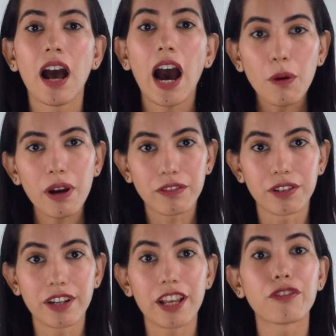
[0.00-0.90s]
However,
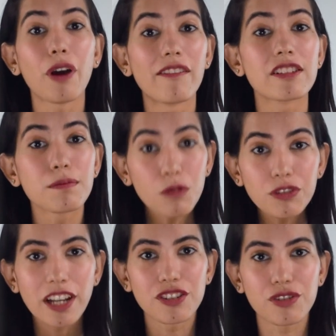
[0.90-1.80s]
if you have a smooth
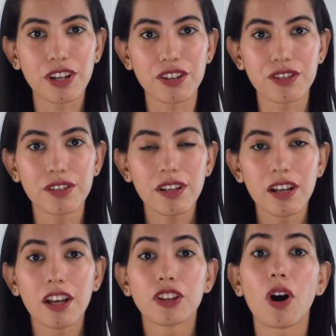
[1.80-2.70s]
registration,
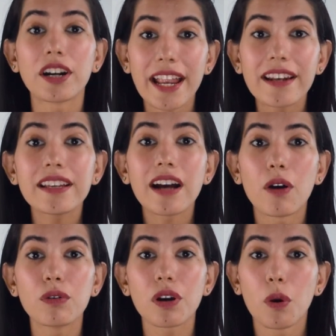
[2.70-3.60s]
your attendee
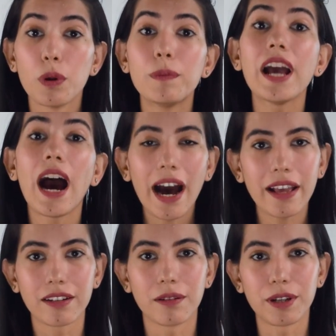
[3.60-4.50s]
count will be
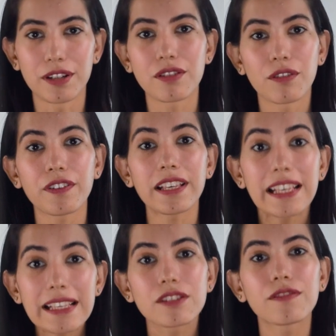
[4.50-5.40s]
higher because of
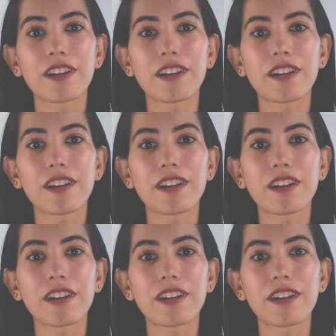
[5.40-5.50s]
ease of